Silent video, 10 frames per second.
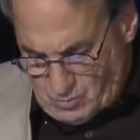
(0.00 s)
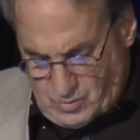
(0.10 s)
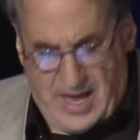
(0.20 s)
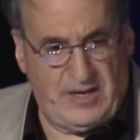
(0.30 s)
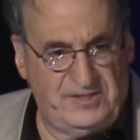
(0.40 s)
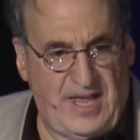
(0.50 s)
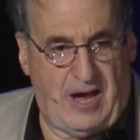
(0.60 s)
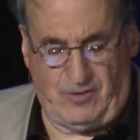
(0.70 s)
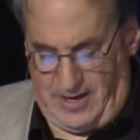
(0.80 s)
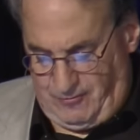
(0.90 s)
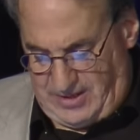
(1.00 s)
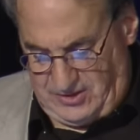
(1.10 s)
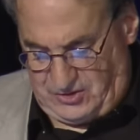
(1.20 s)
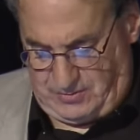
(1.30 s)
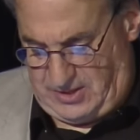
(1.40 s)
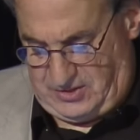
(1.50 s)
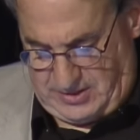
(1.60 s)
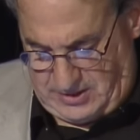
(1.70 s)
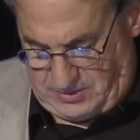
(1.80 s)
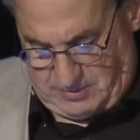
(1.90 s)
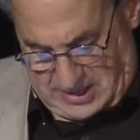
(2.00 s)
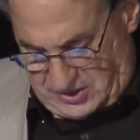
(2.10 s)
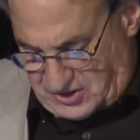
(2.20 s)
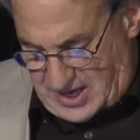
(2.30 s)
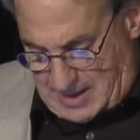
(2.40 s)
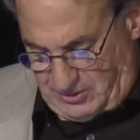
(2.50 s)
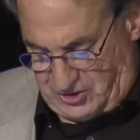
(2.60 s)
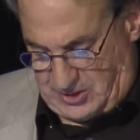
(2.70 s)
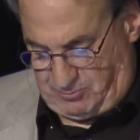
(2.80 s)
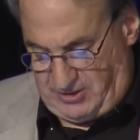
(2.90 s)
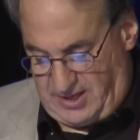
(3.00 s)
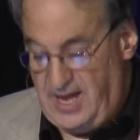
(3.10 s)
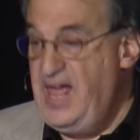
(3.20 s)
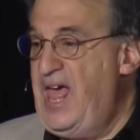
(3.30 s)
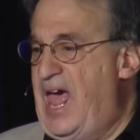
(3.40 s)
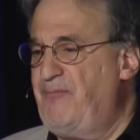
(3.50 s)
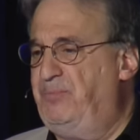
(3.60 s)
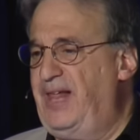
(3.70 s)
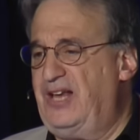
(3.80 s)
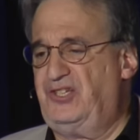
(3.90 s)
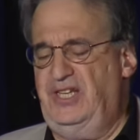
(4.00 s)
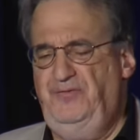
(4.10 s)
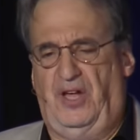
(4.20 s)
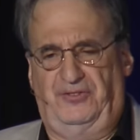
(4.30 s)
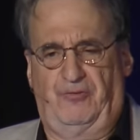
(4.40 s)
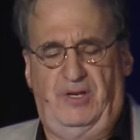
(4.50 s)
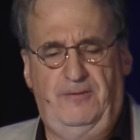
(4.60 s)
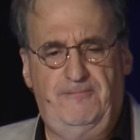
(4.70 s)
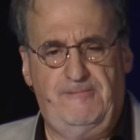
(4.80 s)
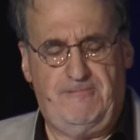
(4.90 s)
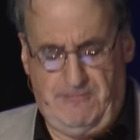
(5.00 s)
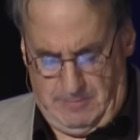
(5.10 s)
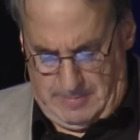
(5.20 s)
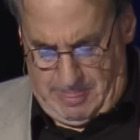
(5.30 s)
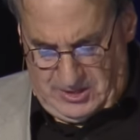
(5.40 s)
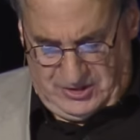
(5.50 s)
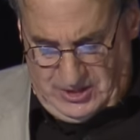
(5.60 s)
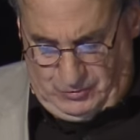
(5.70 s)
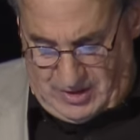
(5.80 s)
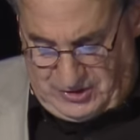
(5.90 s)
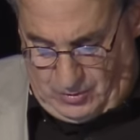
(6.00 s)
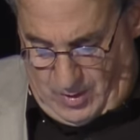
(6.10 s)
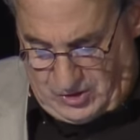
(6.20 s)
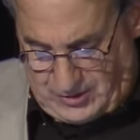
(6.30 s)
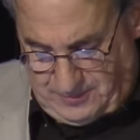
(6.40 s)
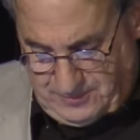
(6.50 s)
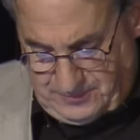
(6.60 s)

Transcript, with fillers: Without a doubt, Ayn Rand has established this brilliant. Have blacks lived under it? That's an interesting question.